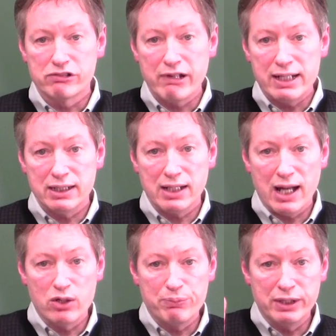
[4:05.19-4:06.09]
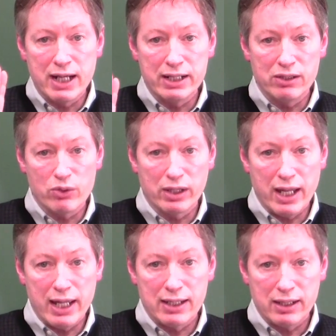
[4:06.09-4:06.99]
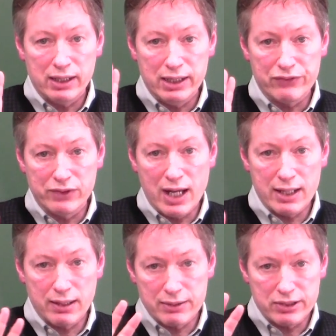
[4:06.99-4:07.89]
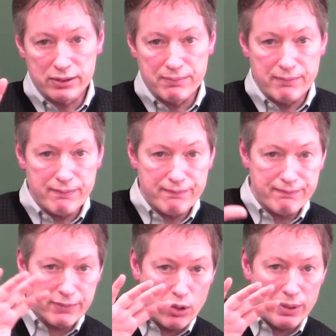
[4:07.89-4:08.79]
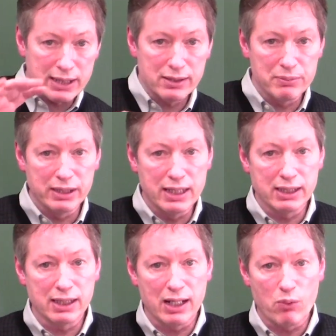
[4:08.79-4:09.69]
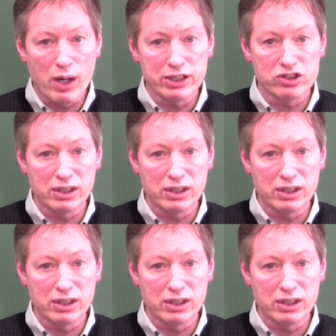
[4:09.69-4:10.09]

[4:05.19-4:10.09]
Great. I hope you got it okay. If not, just go back to the beginning and watch